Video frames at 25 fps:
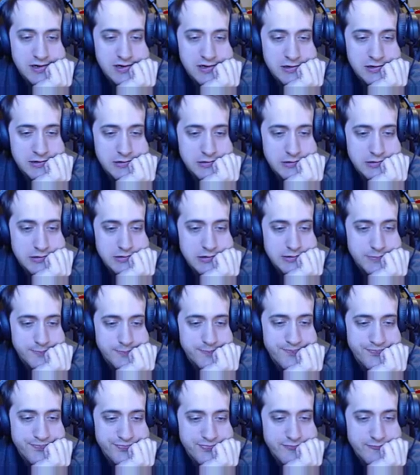Well,
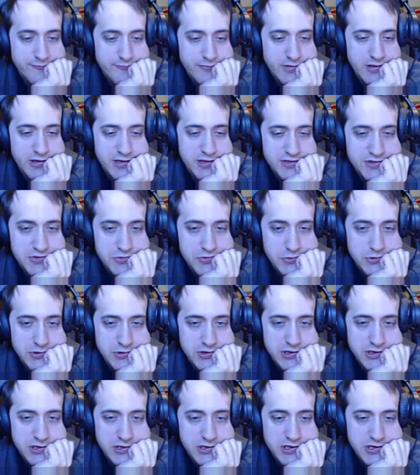it's
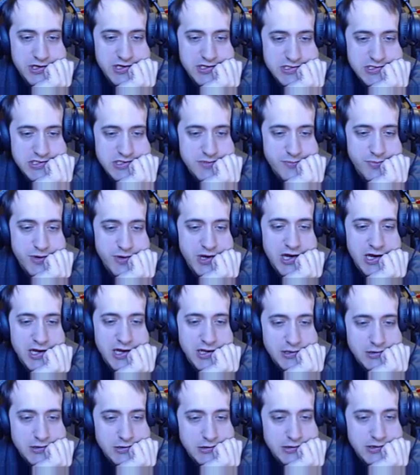really good against the
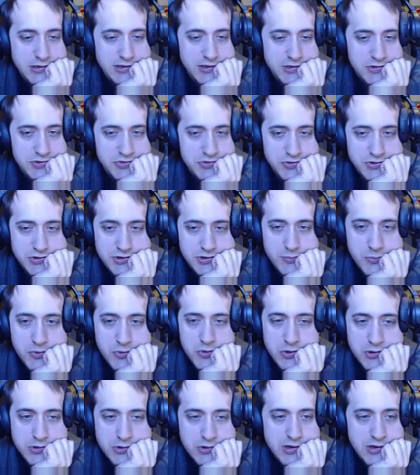bot, and it's really
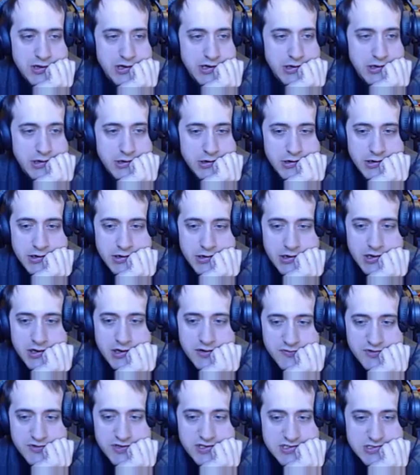important there, and
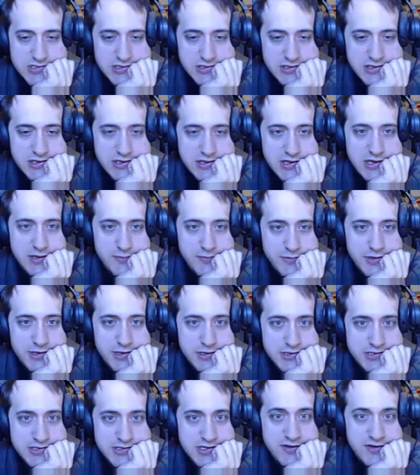obviously that
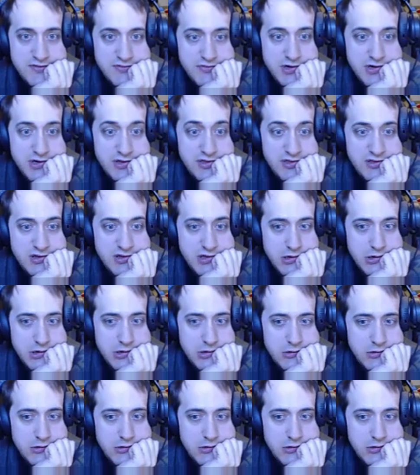means everything.